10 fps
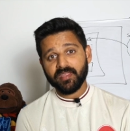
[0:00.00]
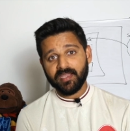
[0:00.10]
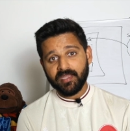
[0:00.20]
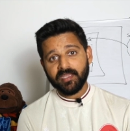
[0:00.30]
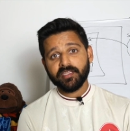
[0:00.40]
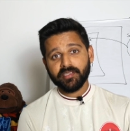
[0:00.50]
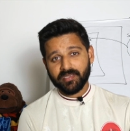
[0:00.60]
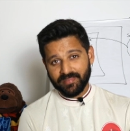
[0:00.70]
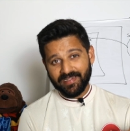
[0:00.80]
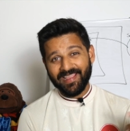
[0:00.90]
that, you
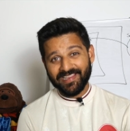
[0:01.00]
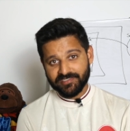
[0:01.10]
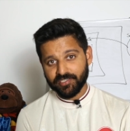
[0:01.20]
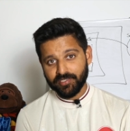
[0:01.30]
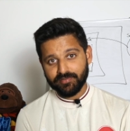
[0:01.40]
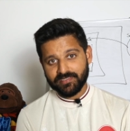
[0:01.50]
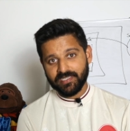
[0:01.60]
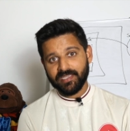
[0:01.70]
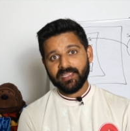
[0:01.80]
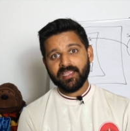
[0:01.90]
can then execute
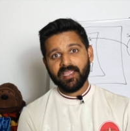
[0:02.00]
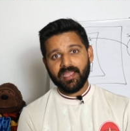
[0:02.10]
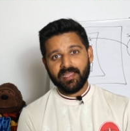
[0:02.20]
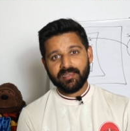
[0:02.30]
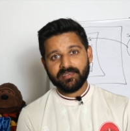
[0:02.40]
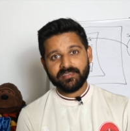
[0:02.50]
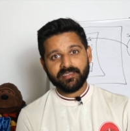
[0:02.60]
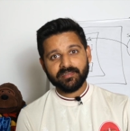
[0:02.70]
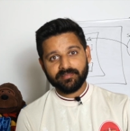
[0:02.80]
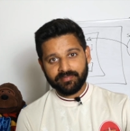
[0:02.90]
it. And
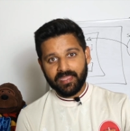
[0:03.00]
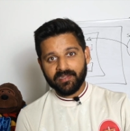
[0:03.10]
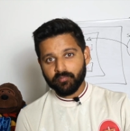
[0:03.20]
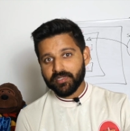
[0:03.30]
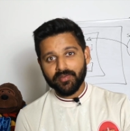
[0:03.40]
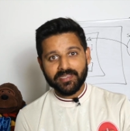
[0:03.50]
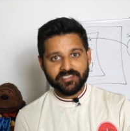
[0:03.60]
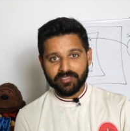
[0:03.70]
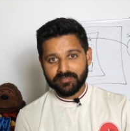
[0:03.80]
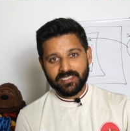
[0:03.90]
then when you
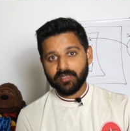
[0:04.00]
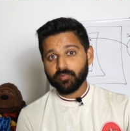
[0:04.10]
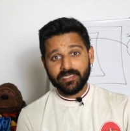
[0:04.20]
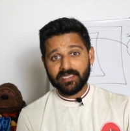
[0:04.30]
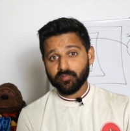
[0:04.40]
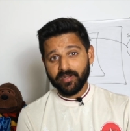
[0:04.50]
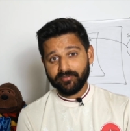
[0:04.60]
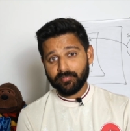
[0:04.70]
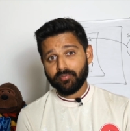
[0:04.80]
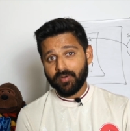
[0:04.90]
execute it, it will need
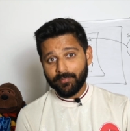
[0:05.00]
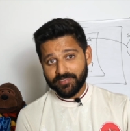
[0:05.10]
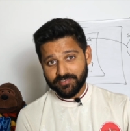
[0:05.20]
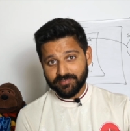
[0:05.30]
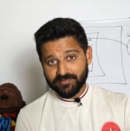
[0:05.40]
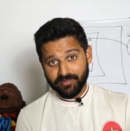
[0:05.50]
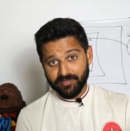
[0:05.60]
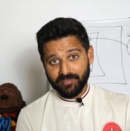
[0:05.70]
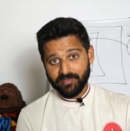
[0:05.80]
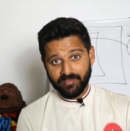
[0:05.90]
whatever parameters
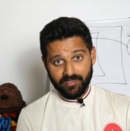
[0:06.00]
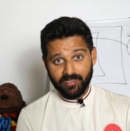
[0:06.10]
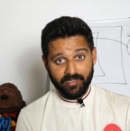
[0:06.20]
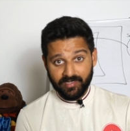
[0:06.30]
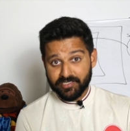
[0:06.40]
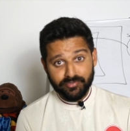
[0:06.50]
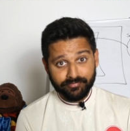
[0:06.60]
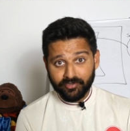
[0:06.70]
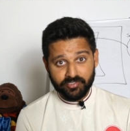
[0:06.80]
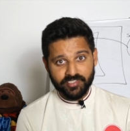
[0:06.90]
the initial
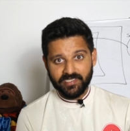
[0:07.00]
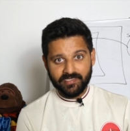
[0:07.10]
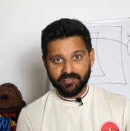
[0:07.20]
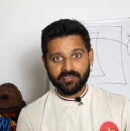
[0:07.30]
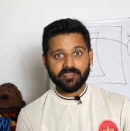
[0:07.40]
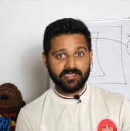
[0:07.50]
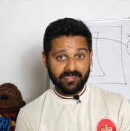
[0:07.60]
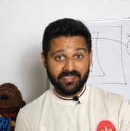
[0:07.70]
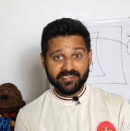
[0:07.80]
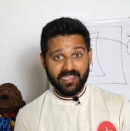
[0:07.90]
function needed.
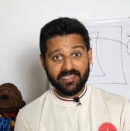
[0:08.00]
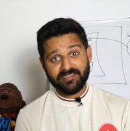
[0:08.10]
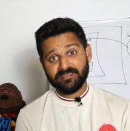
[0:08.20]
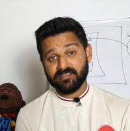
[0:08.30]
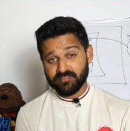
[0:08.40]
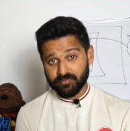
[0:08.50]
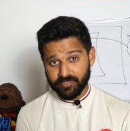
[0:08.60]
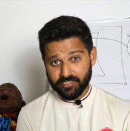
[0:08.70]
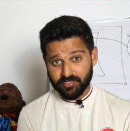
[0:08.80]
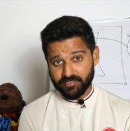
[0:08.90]
In this case, it's the
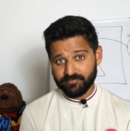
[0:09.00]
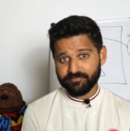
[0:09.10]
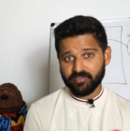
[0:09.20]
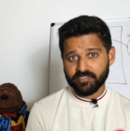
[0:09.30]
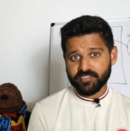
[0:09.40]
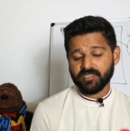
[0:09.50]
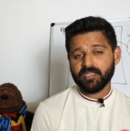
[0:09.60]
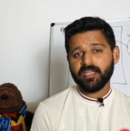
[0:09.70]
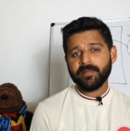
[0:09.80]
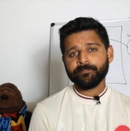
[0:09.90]
substitution function.
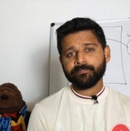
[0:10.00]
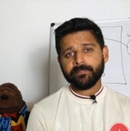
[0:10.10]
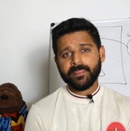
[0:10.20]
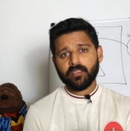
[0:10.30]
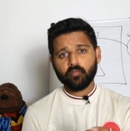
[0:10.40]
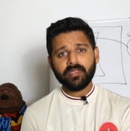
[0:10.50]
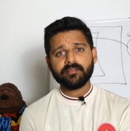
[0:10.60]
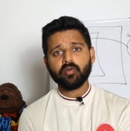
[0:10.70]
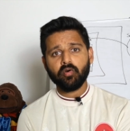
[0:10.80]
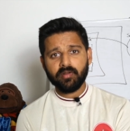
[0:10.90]

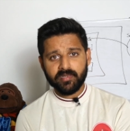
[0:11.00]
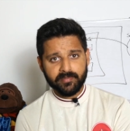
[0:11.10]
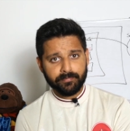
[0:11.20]
With call and